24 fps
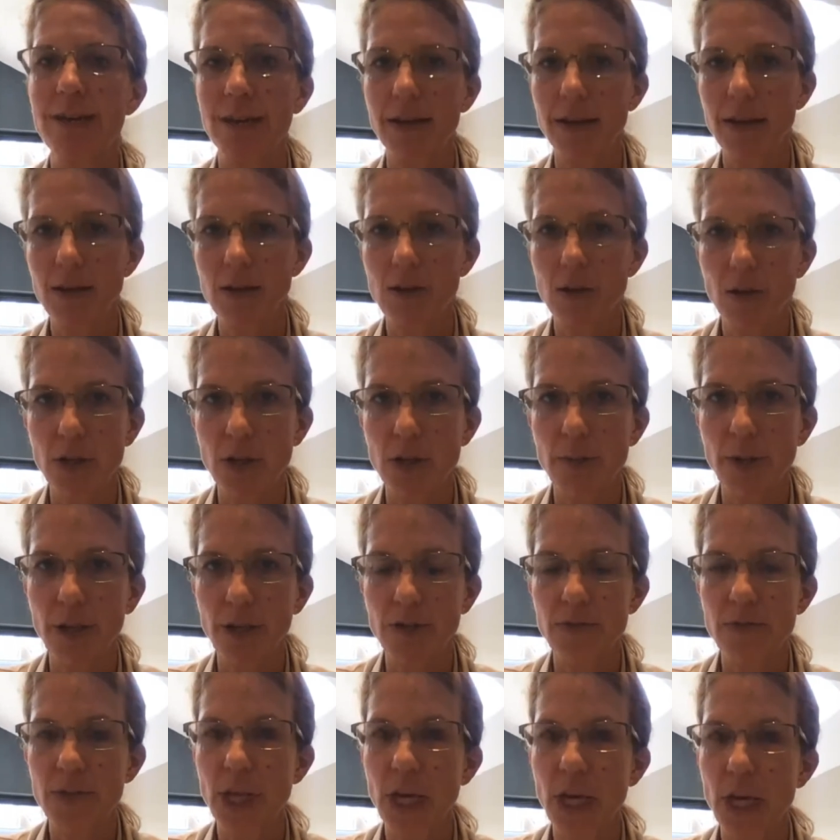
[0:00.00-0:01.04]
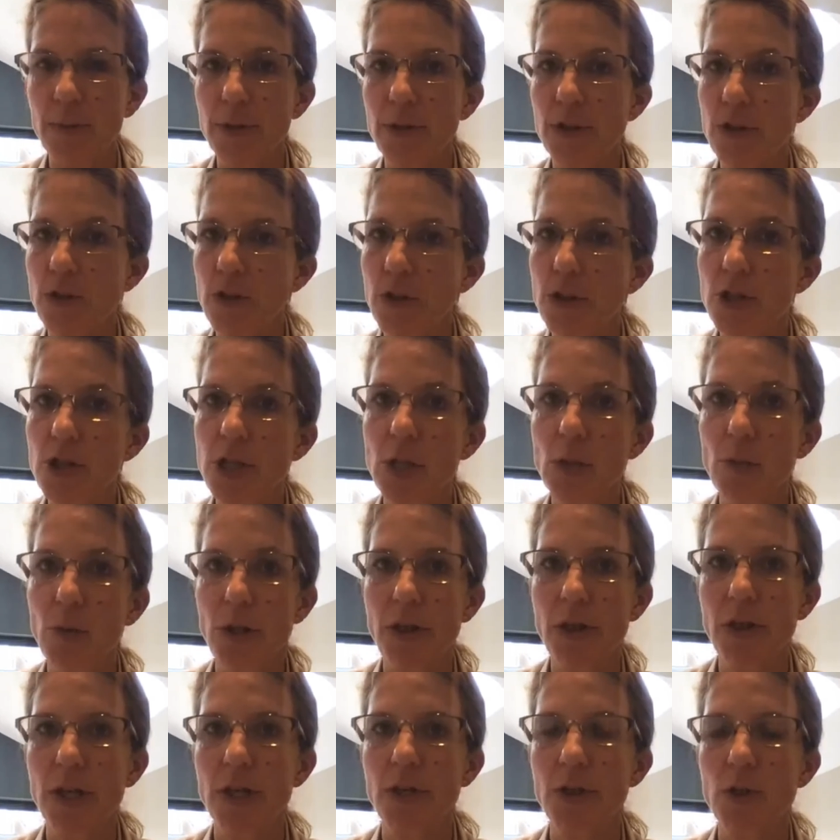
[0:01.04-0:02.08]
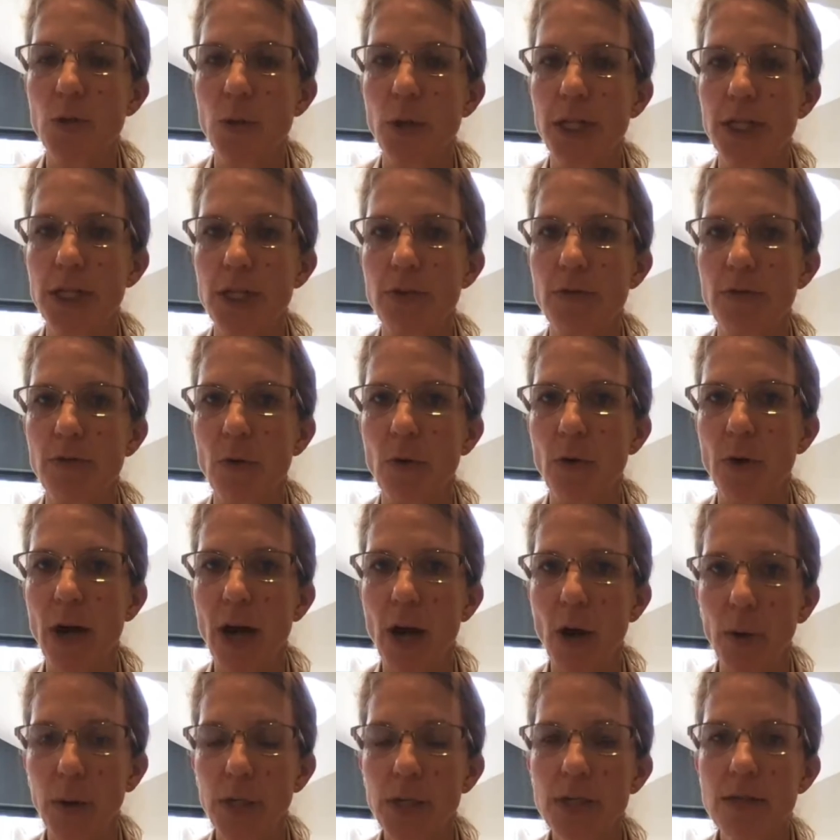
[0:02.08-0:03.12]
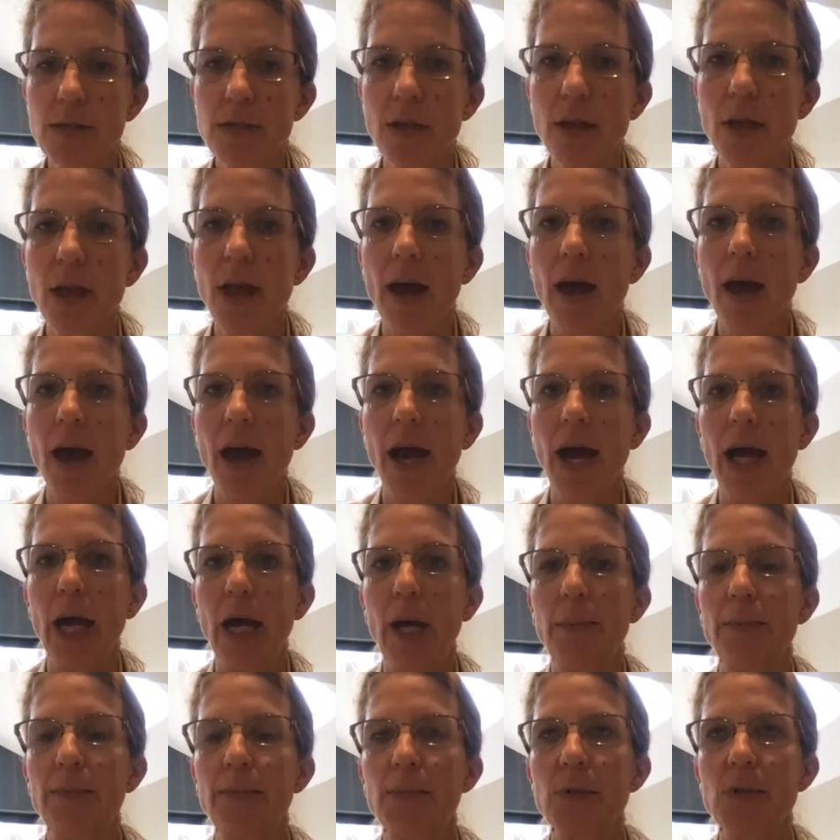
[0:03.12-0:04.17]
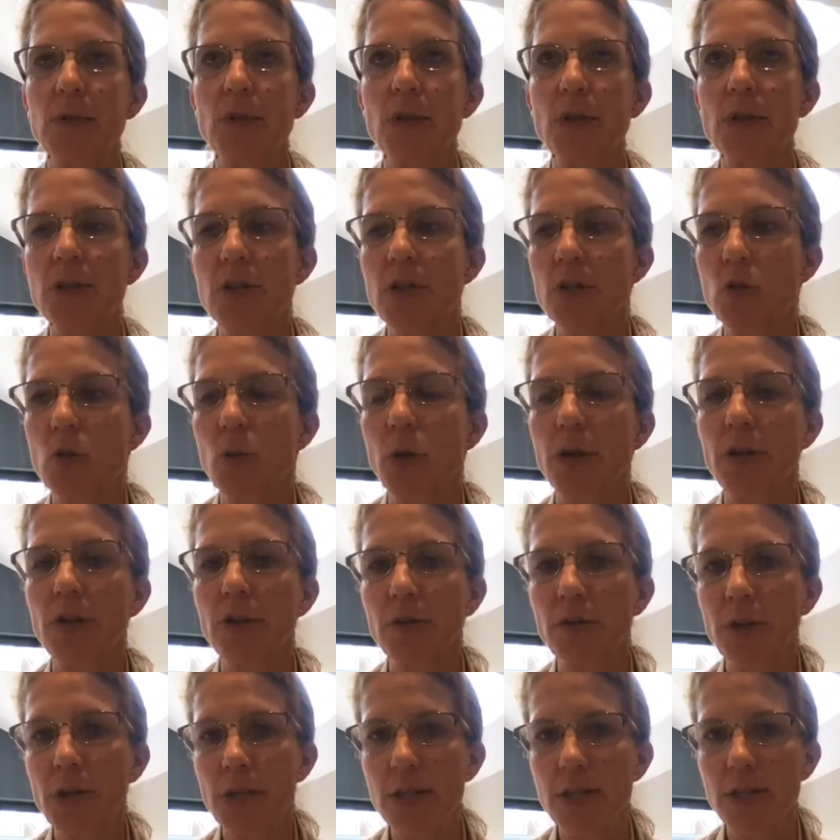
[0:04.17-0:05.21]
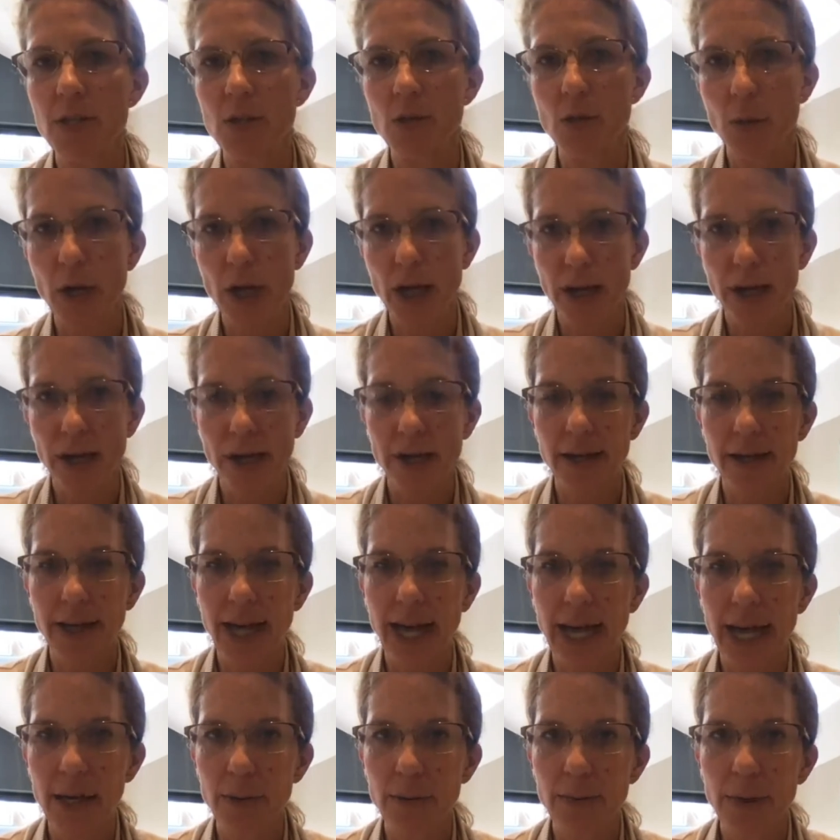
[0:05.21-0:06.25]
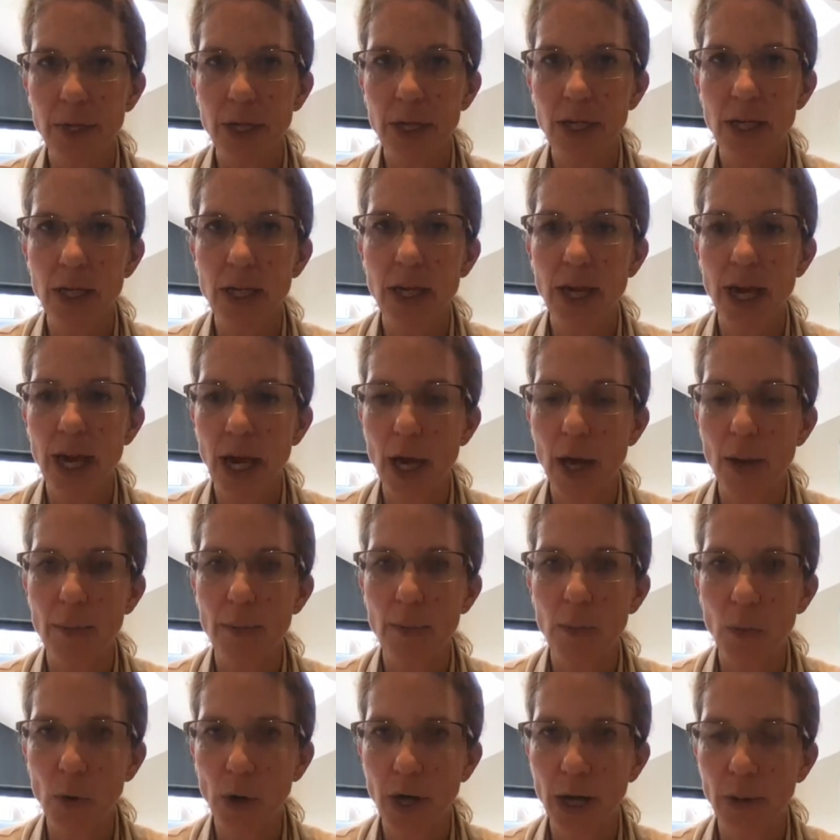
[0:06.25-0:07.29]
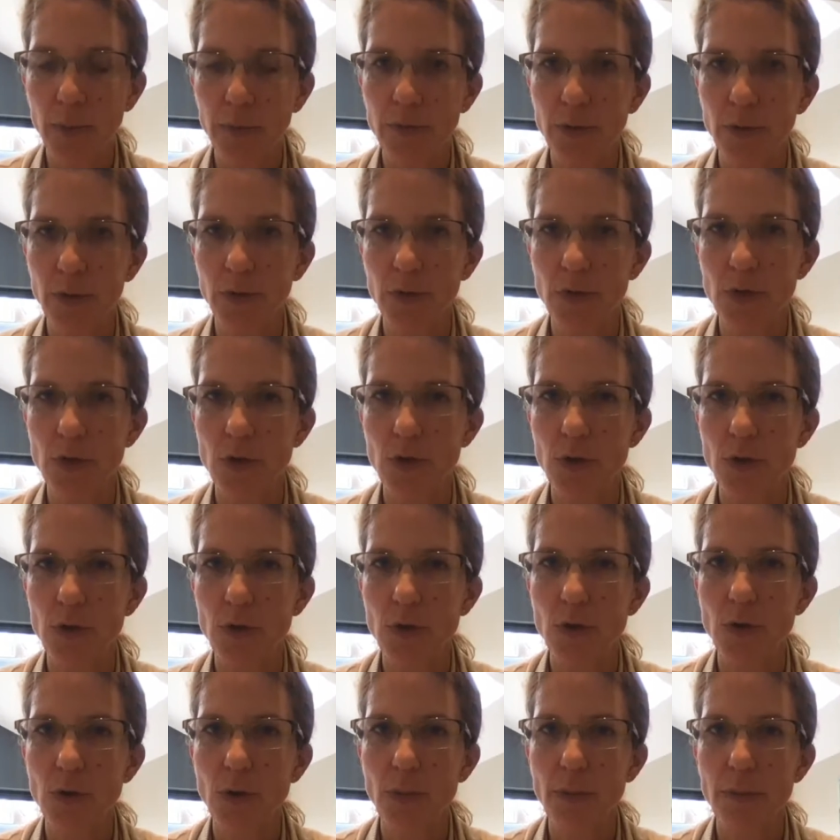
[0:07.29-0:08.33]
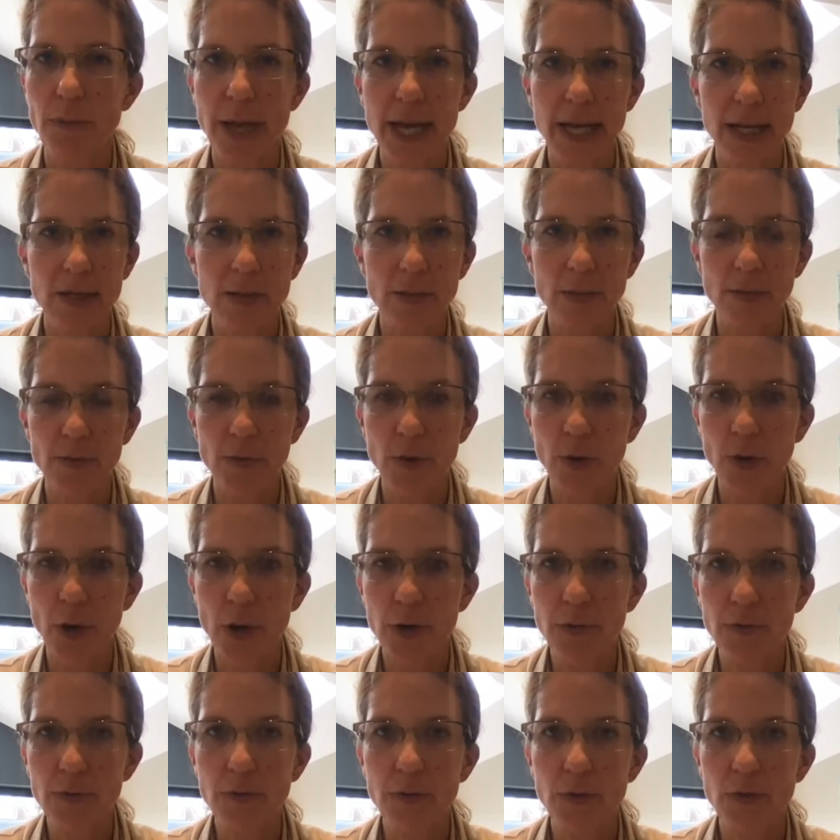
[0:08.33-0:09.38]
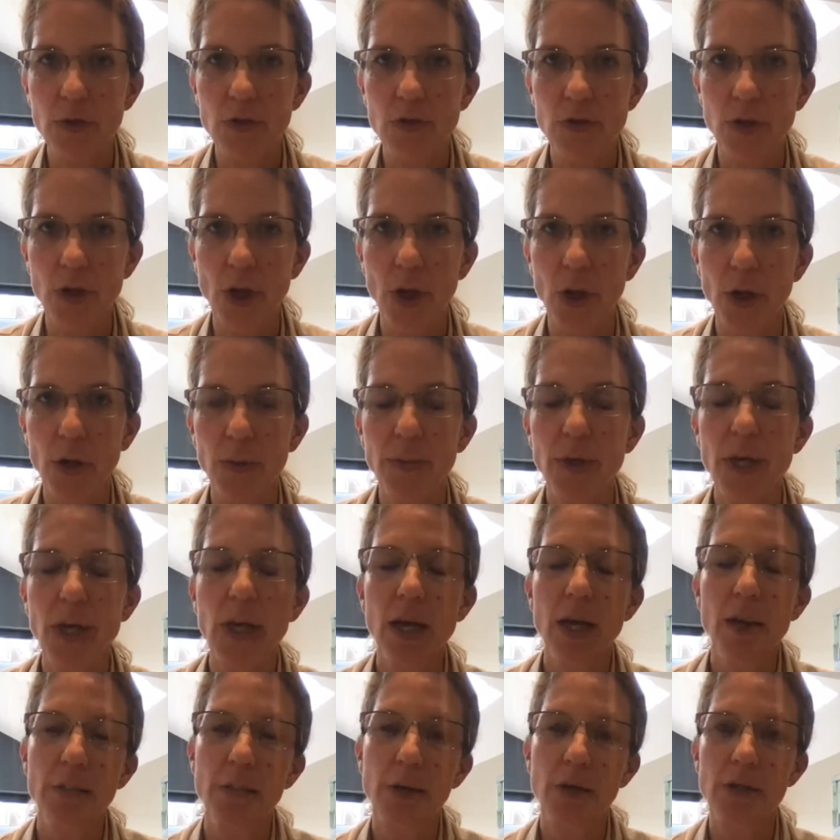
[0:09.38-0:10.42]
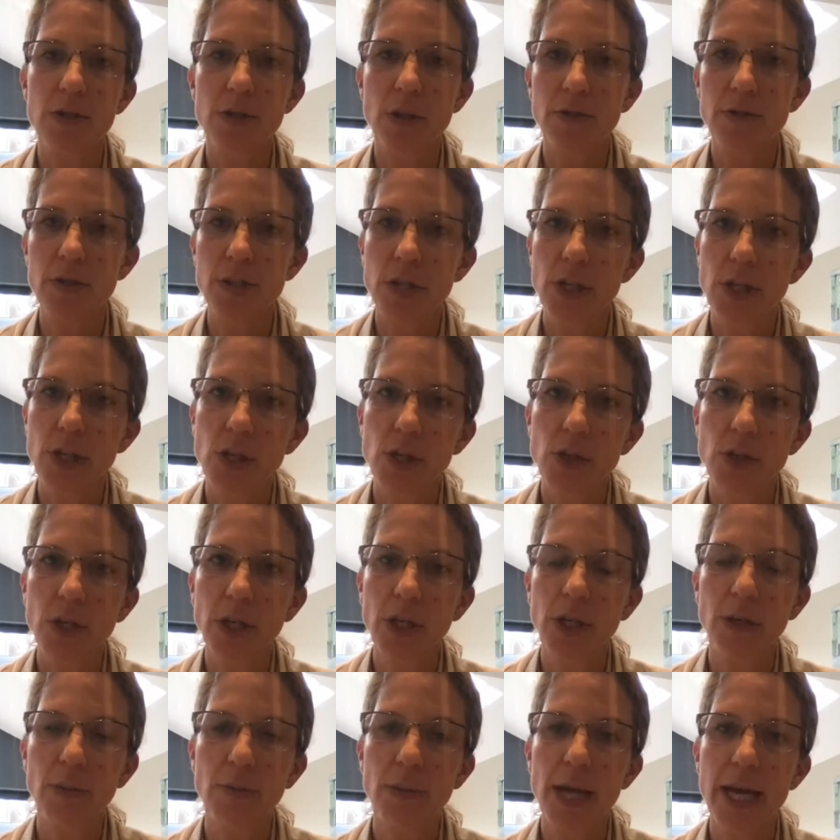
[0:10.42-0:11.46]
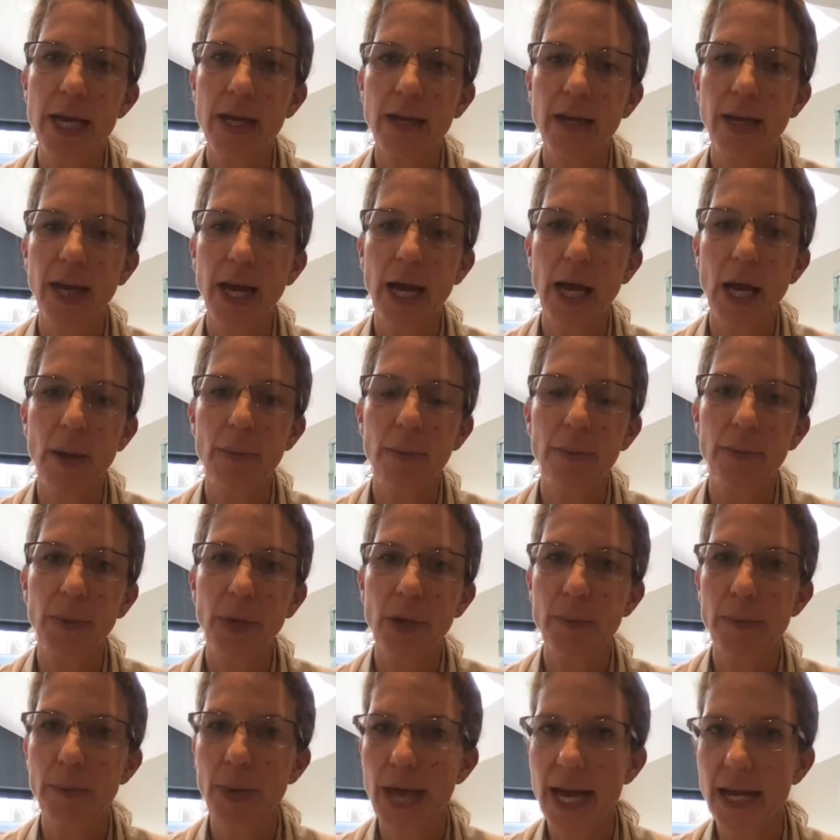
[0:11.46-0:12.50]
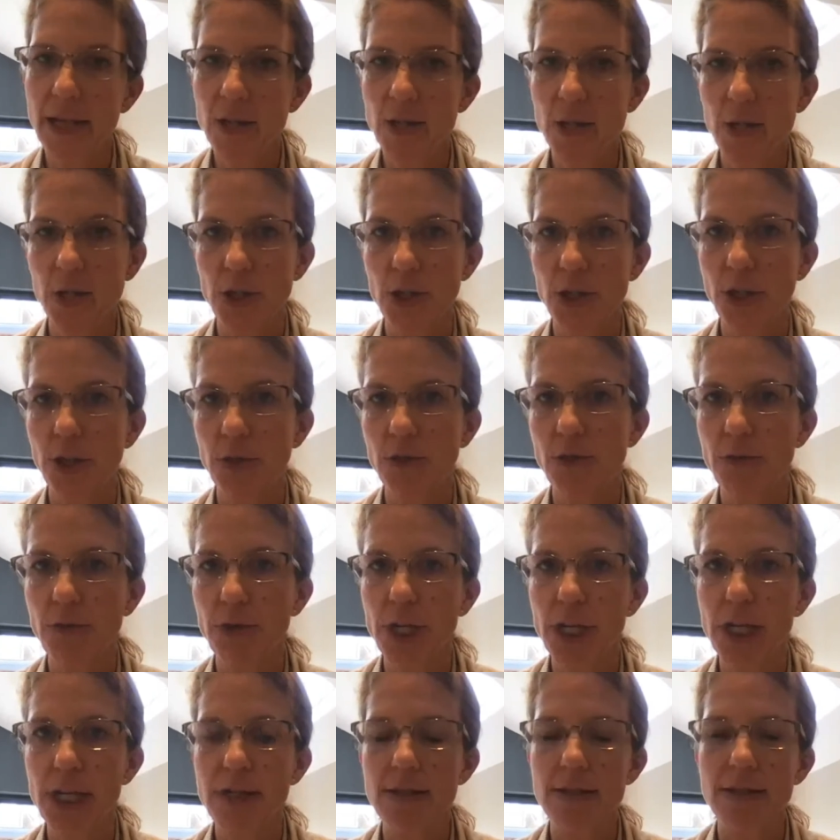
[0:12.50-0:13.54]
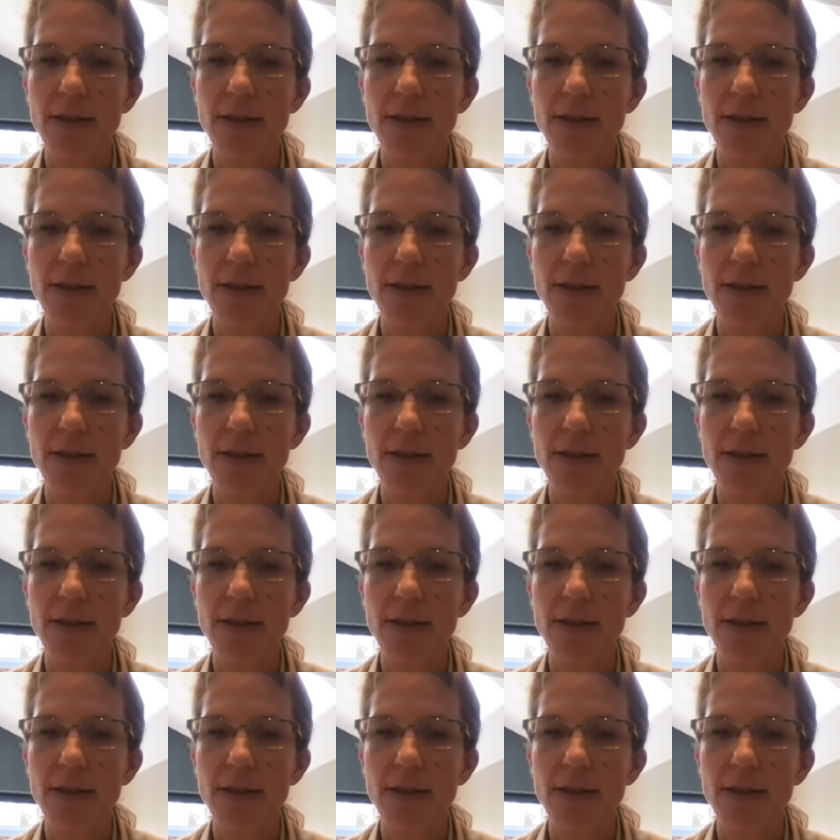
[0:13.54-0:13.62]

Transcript: a certain amount of time. It's usually within 24 hours. So this is one of the reasons when it can be more helpful to make some of your own foods at home, because obviously you can make a batch and you can freeze